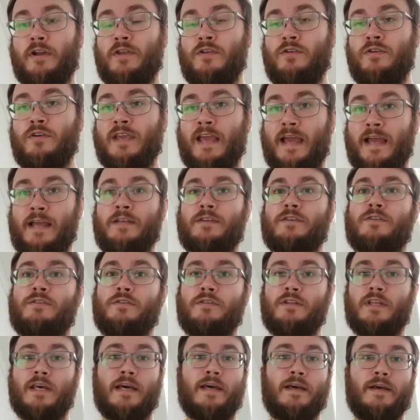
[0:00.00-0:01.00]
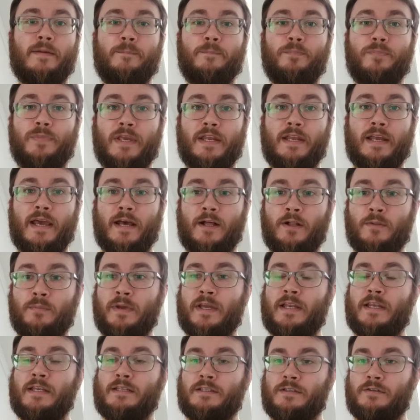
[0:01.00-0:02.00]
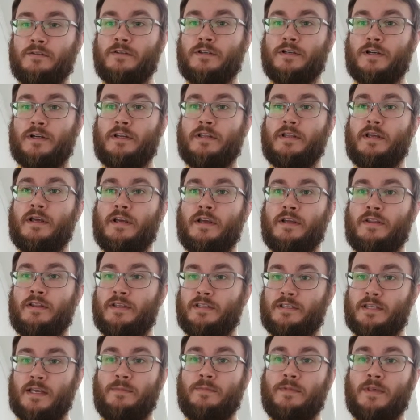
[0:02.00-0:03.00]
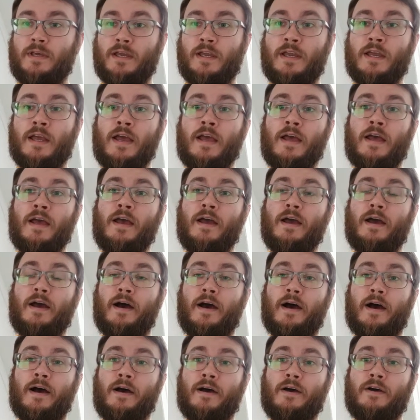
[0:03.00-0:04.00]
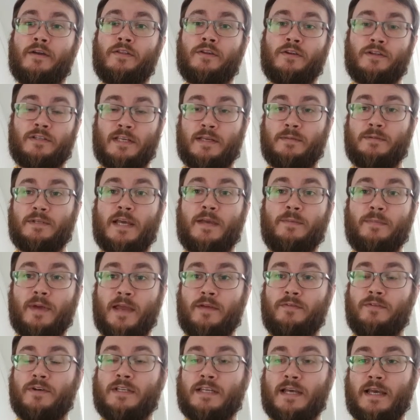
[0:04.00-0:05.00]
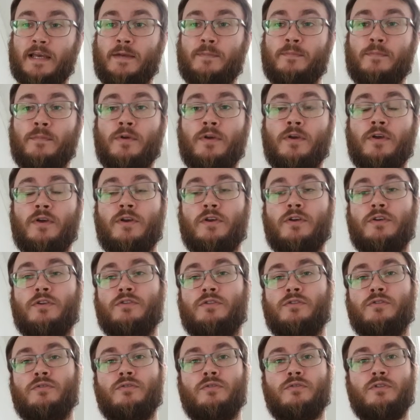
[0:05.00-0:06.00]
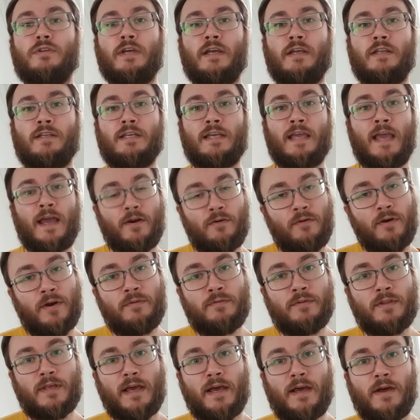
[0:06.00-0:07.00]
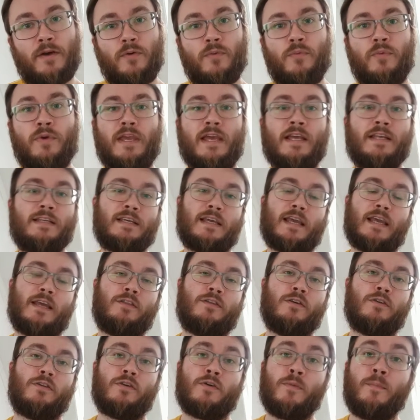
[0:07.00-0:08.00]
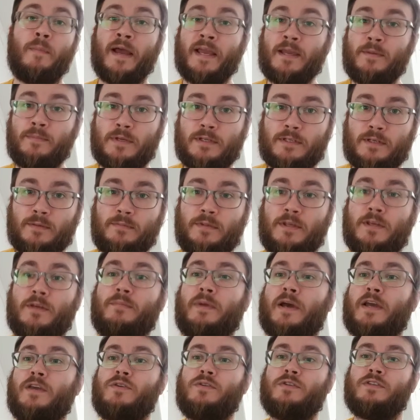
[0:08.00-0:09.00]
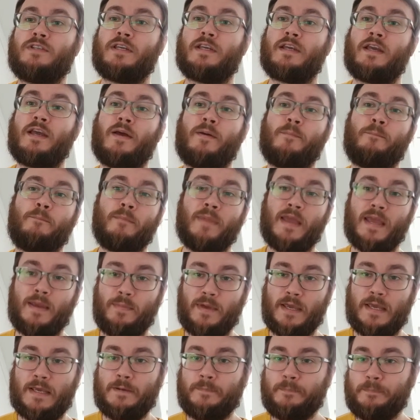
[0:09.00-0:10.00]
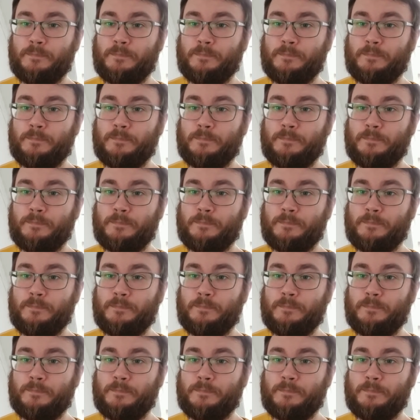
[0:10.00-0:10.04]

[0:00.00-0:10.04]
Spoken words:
you can't do that in Elm. It needs to return the same thing, the same type every time. So to get around that, we indicate that there might be something by using maybe.